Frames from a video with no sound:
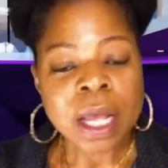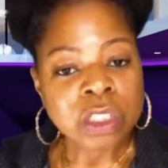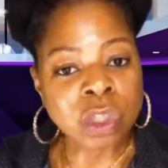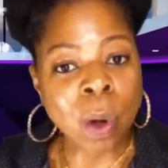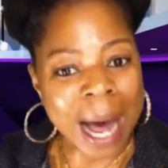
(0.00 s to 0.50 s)

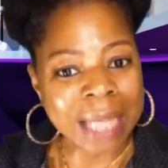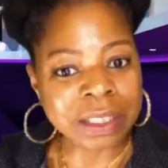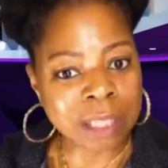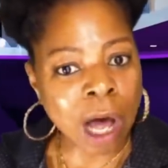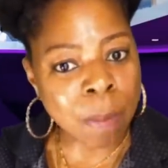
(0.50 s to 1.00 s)
So I
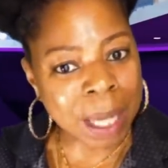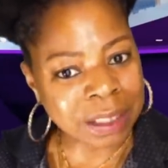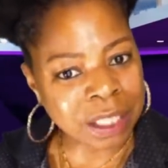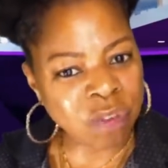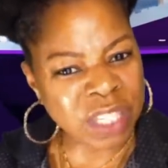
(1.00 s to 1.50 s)
saw
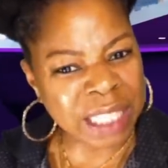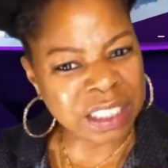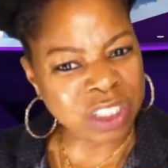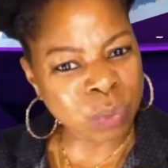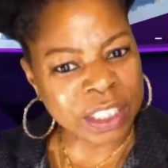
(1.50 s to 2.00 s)
myself in that
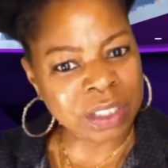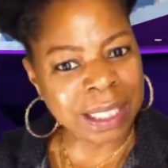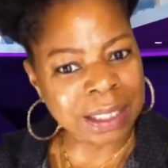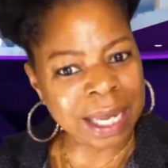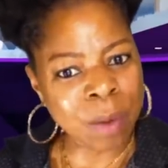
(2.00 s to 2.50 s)
situation,
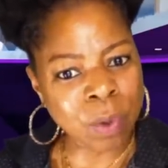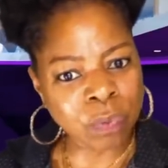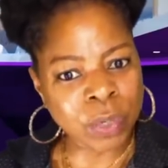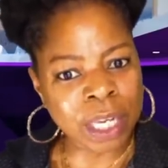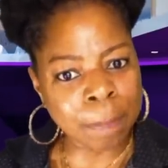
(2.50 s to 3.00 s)
like, damn, what if
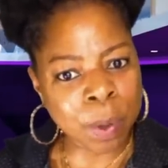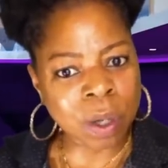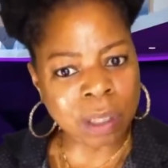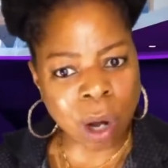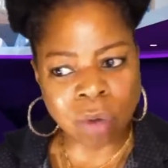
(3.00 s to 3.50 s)
we get
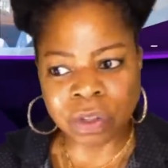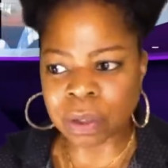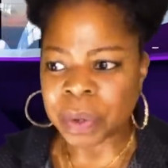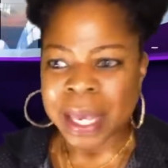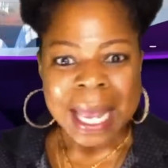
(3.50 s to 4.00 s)
pulled over?